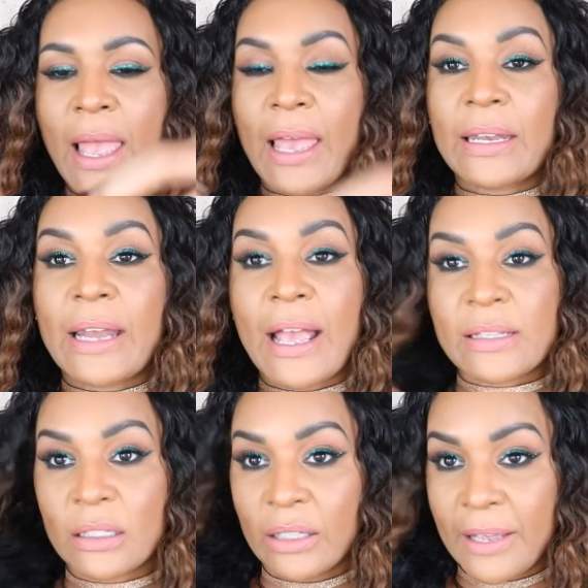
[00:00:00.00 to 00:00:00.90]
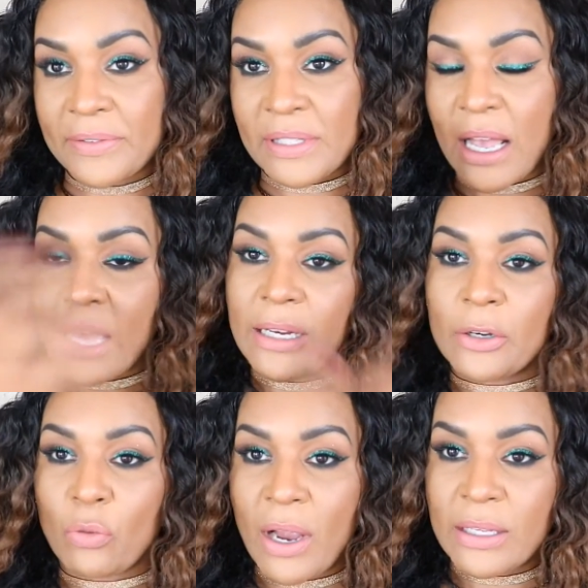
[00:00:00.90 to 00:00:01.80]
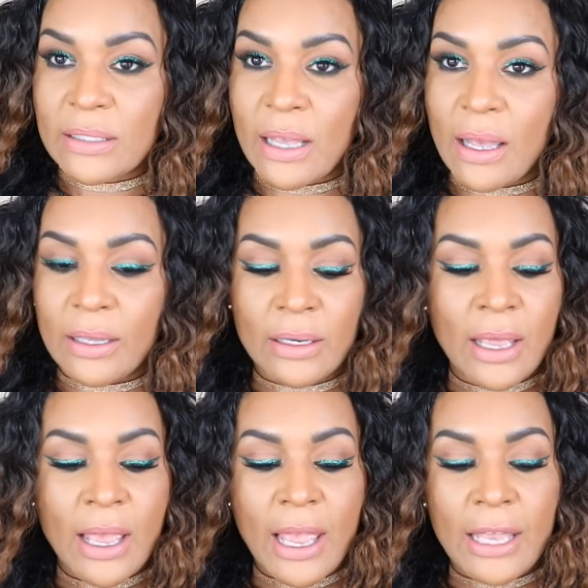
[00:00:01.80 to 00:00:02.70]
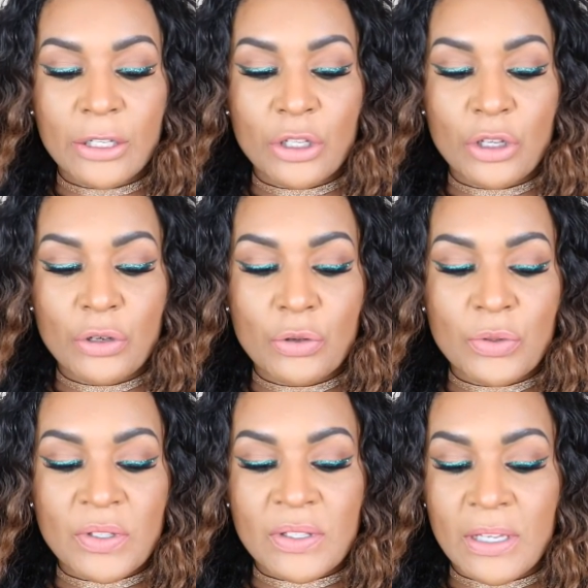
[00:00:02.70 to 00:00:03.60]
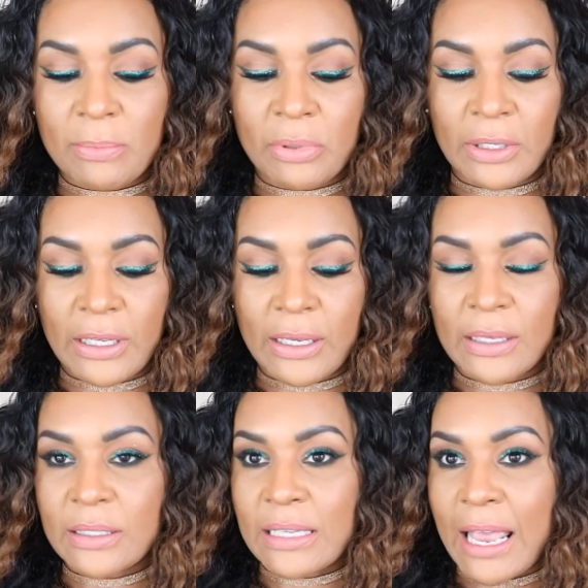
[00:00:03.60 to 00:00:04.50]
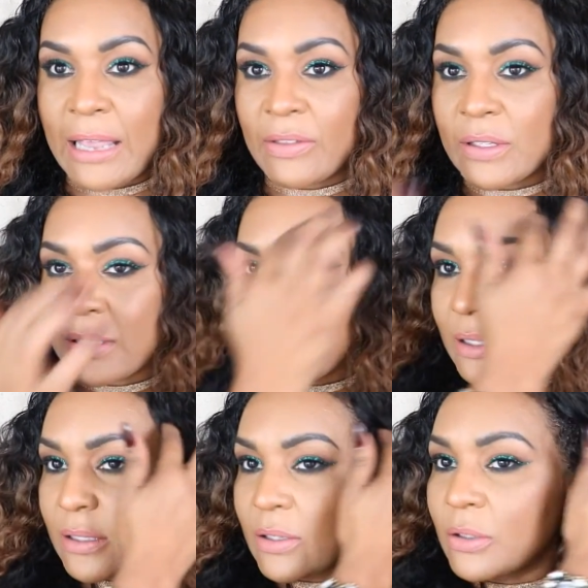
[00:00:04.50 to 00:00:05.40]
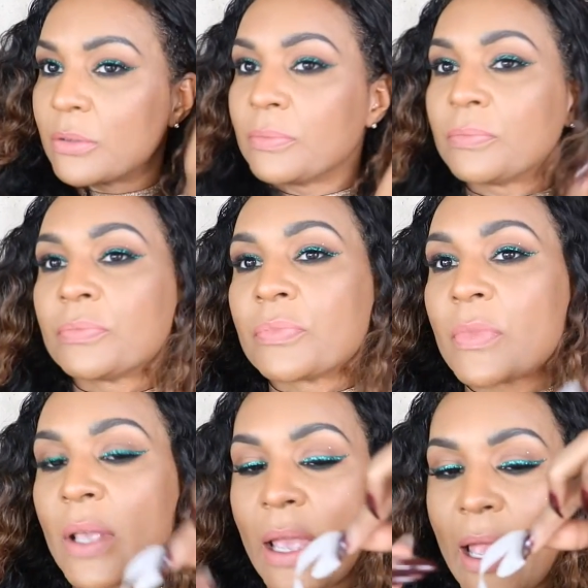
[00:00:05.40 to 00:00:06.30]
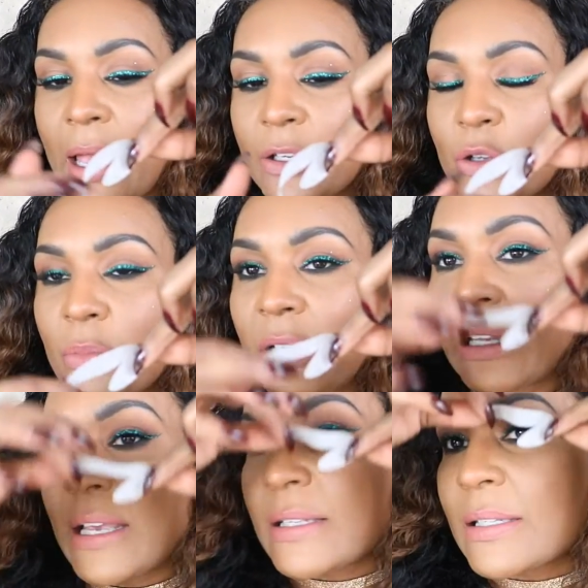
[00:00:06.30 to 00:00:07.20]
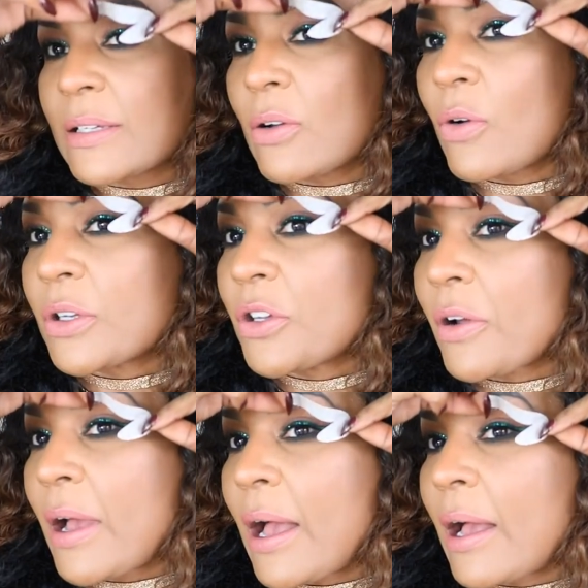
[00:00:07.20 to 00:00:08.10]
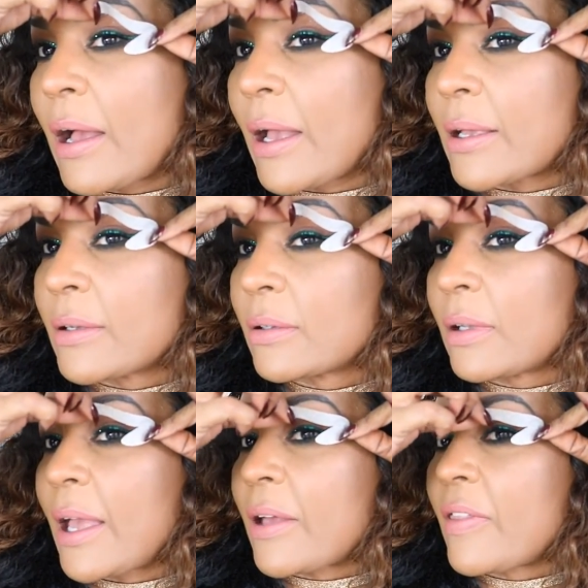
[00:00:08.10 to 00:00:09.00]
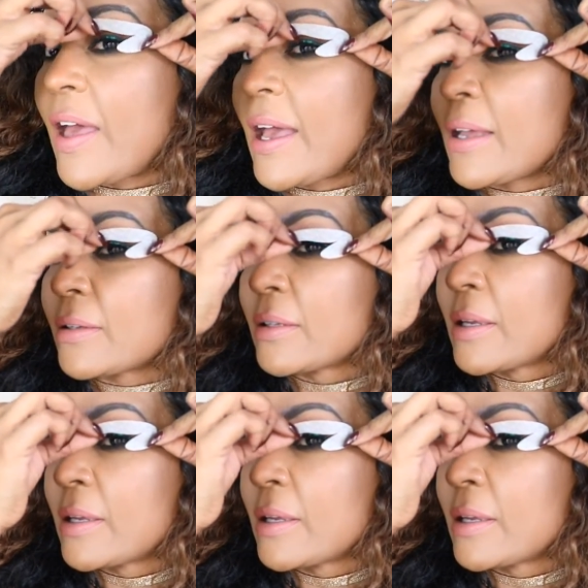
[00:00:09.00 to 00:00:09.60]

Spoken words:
and it has a left side and a right side. And you simply take the stencil and you place it on your eye like that,